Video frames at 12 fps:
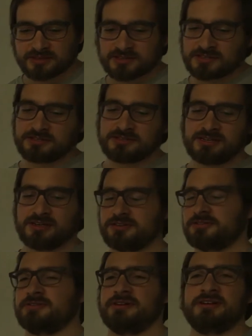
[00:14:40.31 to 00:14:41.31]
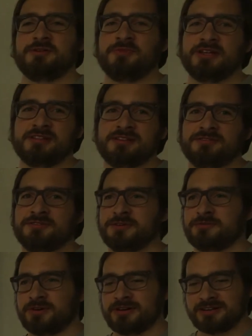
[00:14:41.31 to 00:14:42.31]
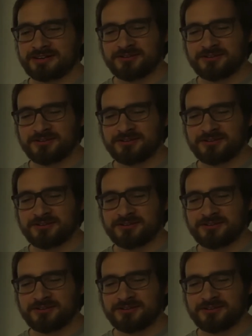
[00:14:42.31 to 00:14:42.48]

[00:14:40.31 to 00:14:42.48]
So say you're in the middle of your work.